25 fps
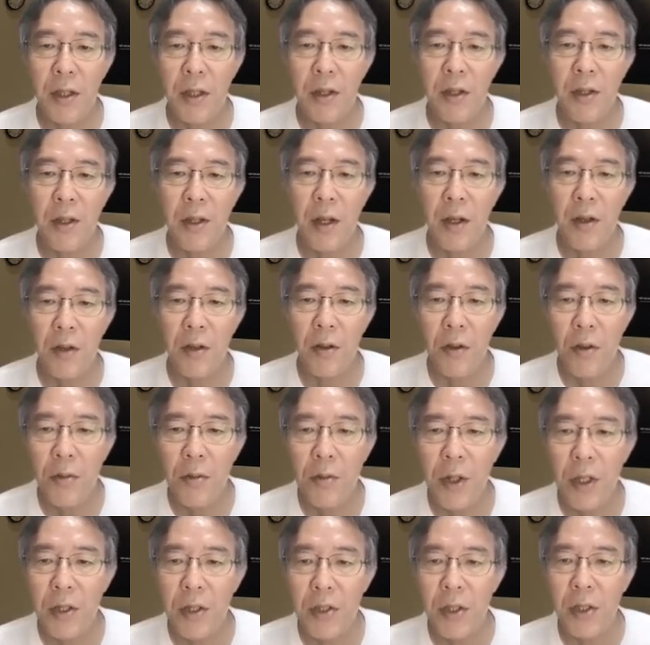that there
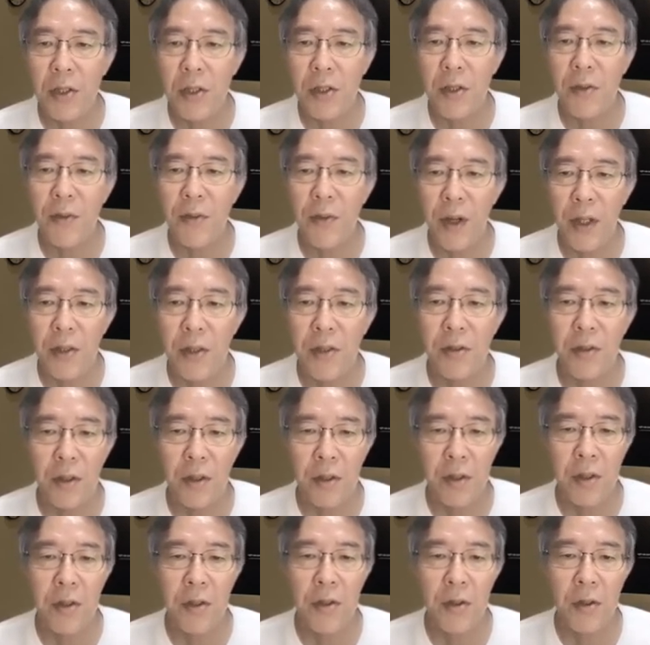always is a phase
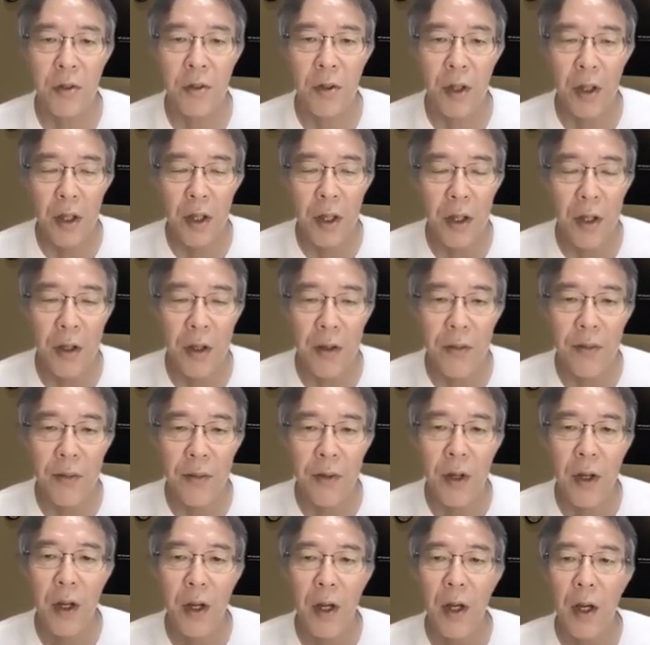transition if
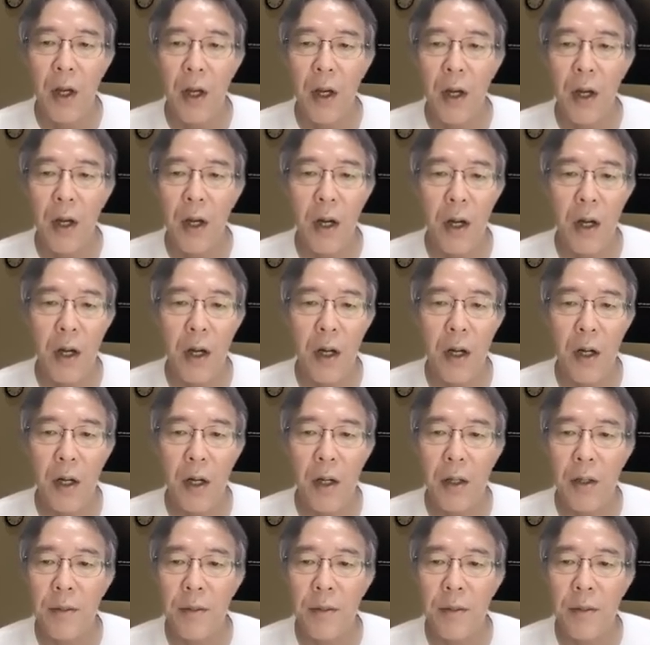uh,